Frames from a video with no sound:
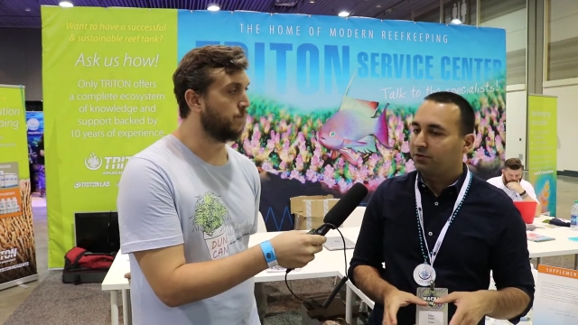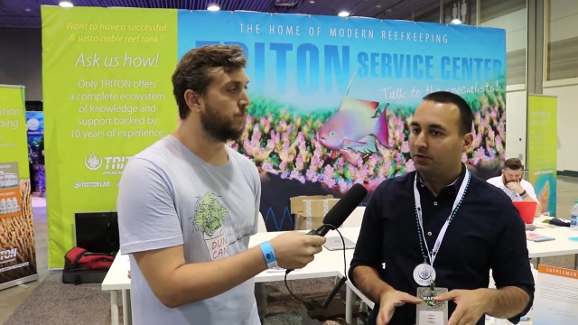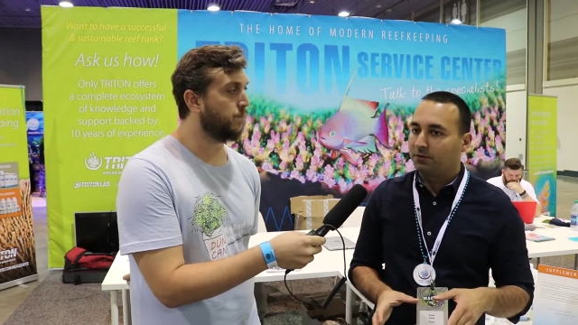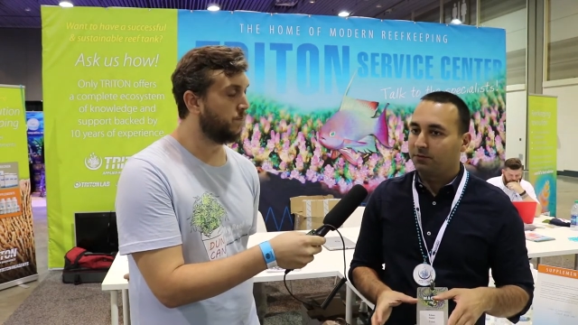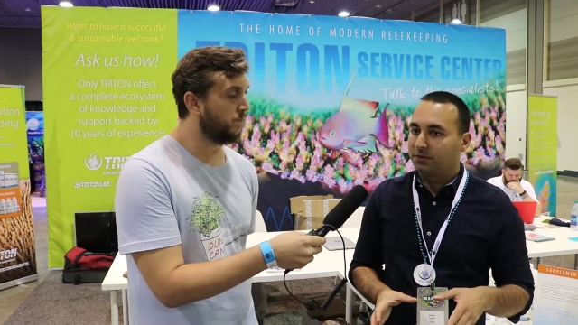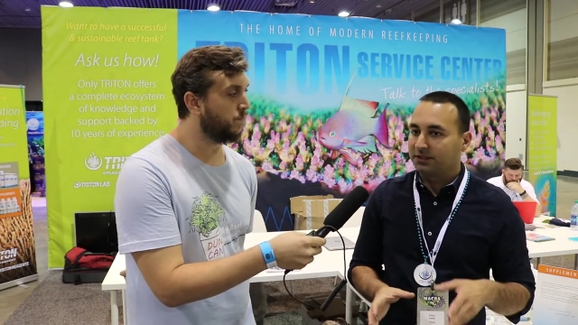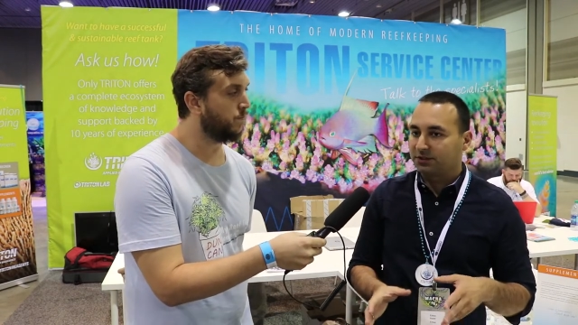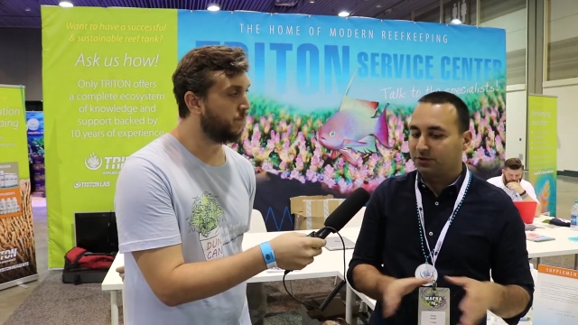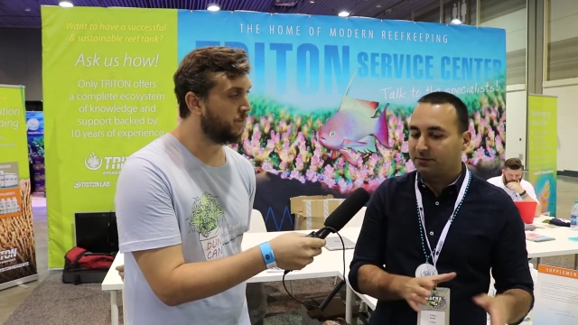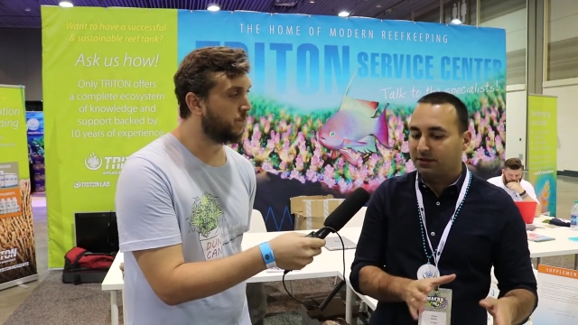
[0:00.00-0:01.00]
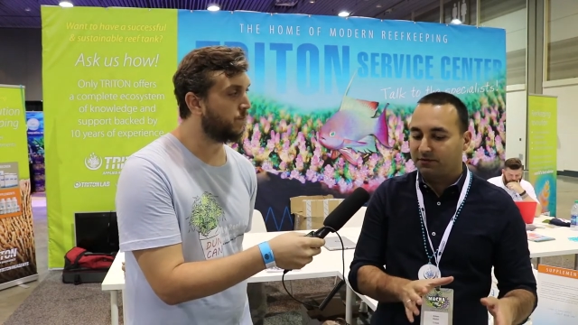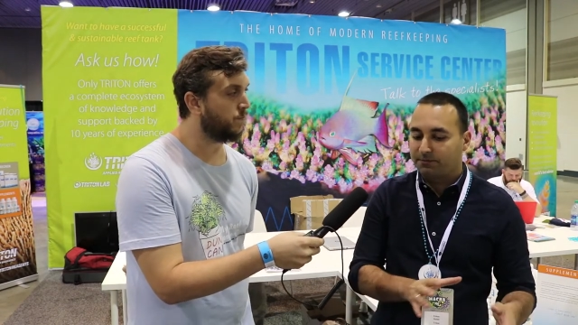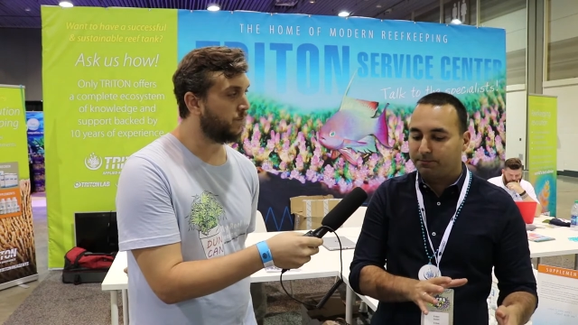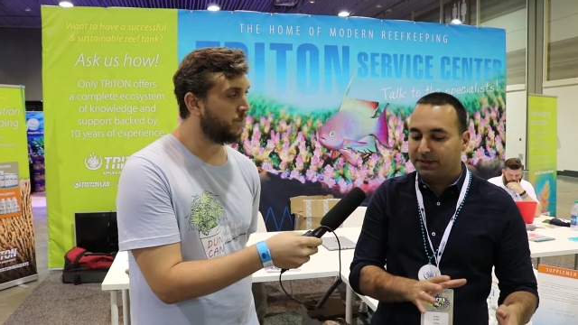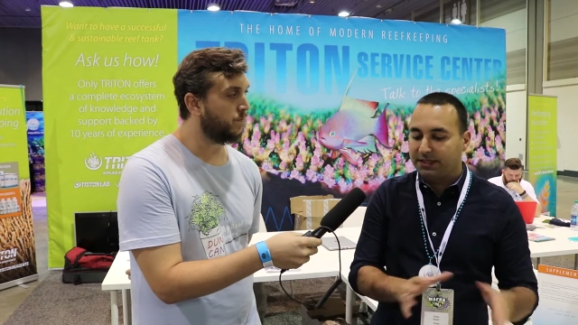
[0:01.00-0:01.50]
Speaker 1: So this is the, the
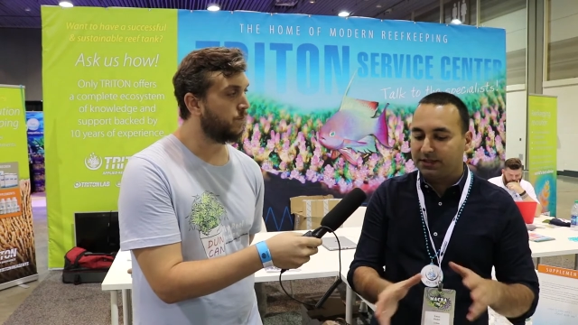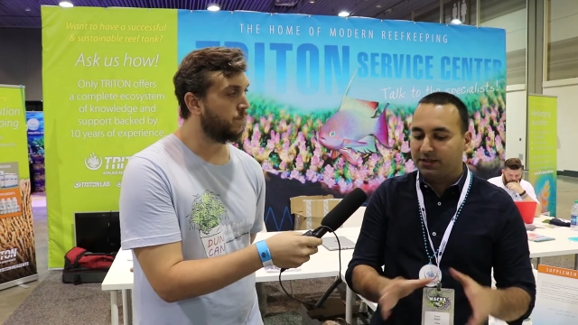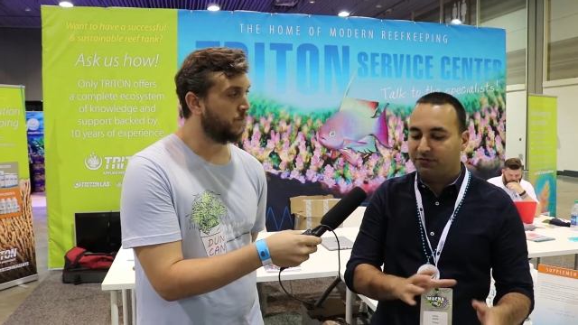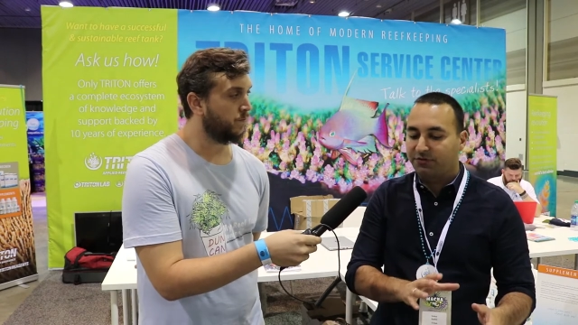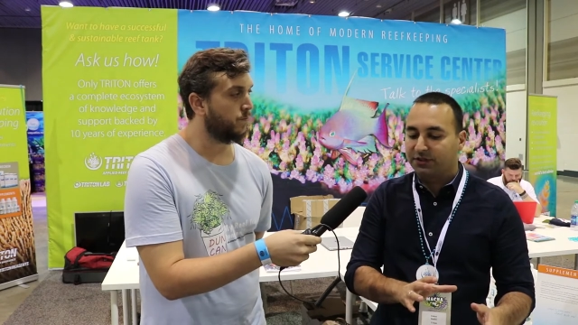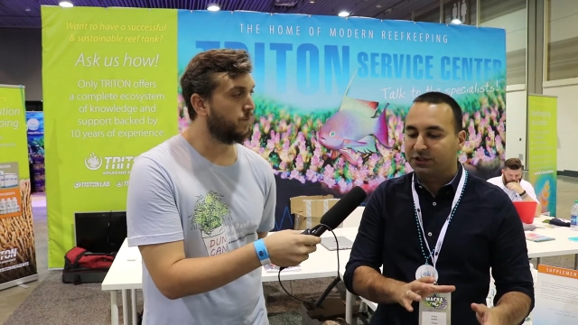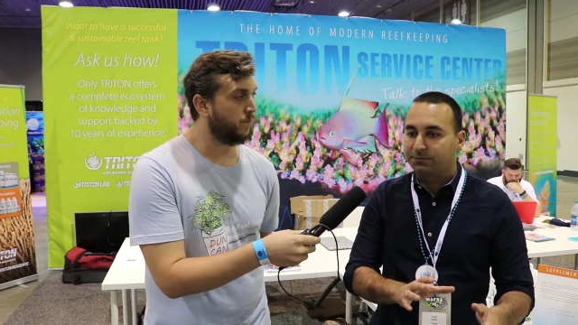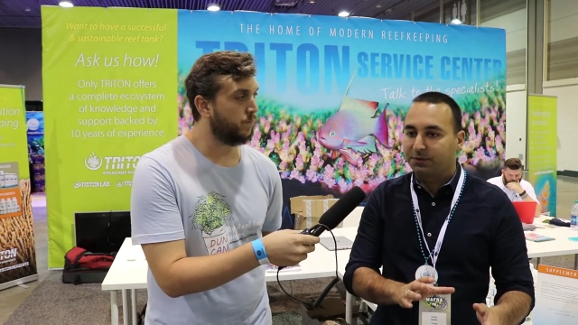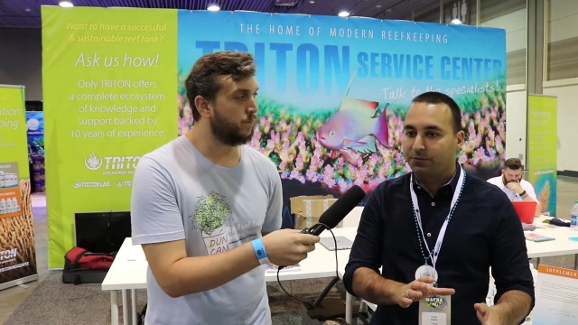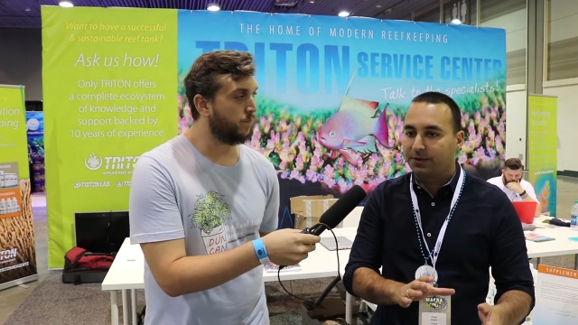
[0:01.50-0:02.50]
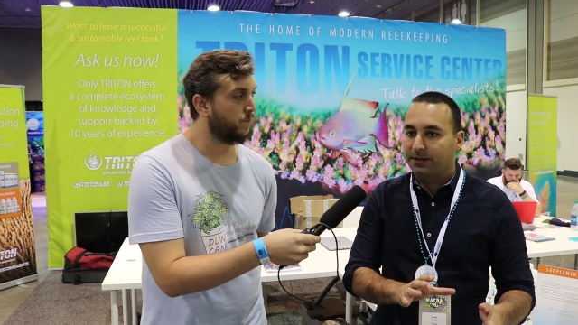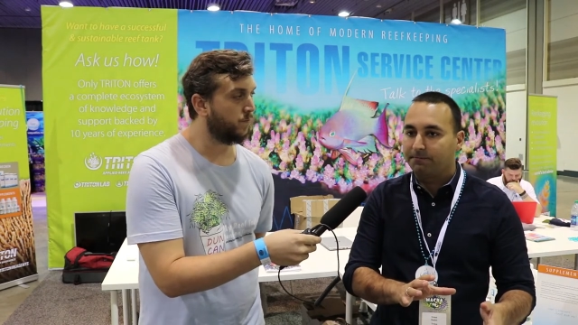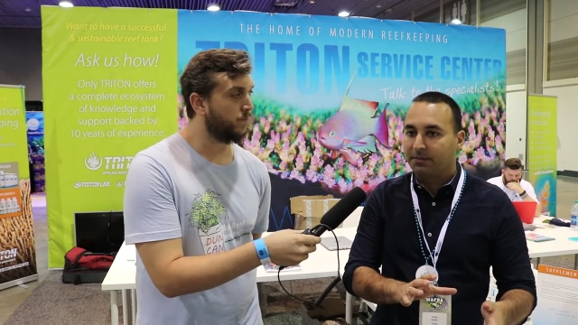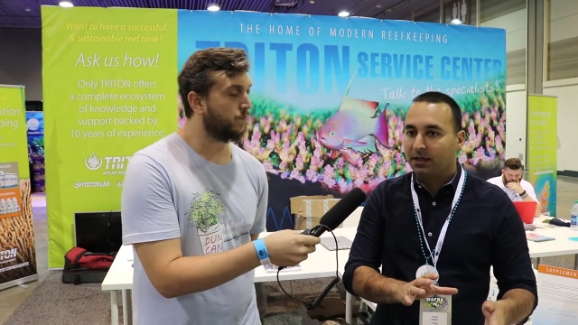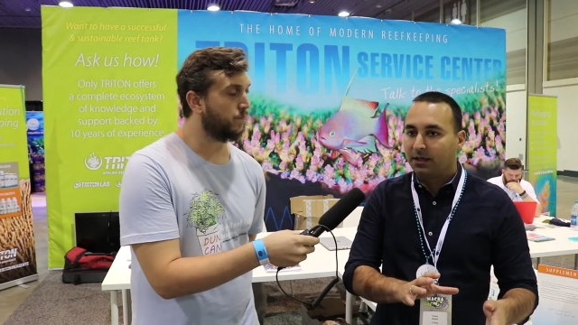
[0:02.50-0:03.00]
big difference between